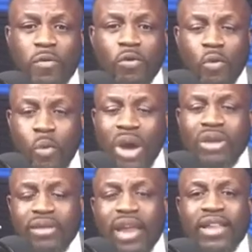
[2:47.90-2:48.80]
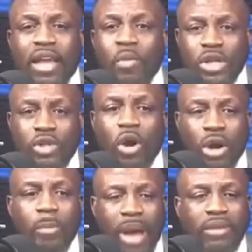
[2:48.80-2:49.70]
what then can we talk
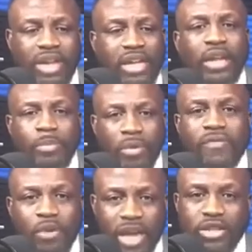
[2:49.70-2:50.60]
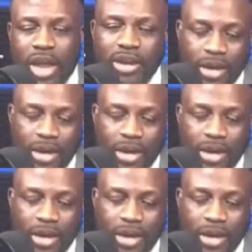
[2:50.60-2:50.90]
about then the provocation?